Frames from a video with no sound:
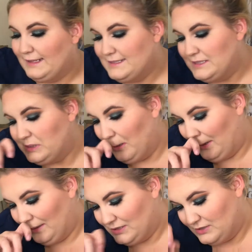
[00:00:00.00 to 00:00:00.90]
guess let's go
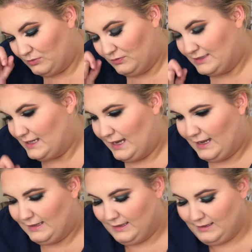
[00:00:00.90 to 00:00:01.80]
ahead and just move on to
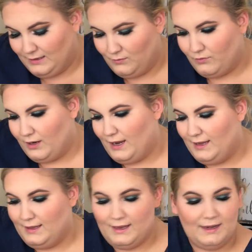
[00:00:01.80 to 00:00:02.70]
highlight. And for
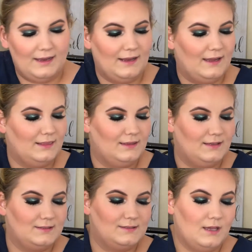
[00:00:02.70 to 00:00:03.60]
highlight, I got
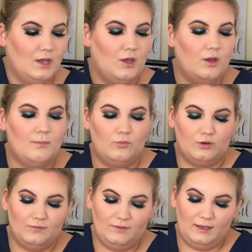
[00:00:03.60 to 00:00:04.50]
this
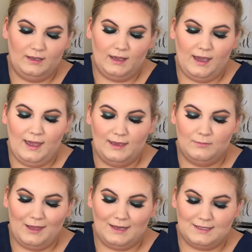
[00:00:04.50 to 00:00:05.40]
Morphe High
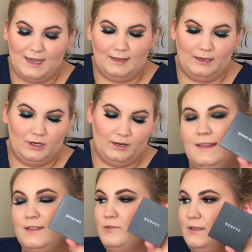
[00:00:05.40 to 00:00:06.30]
Impact Highlighter,
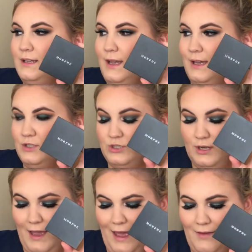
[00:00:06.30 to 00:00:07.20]
this one in
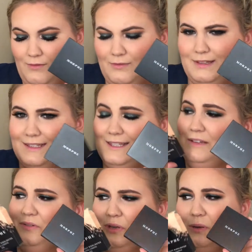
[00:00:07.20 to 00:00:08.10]
Extra. I haven't really
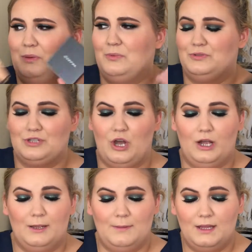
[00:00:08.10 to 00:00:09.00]
seen a lot of people
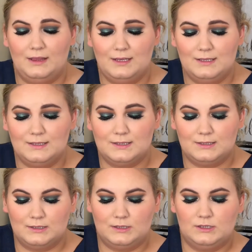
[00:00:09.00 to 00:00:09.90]
talk about
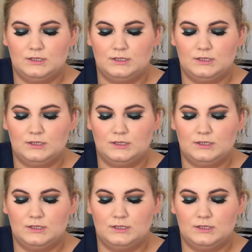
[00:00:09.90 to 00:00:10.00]
this.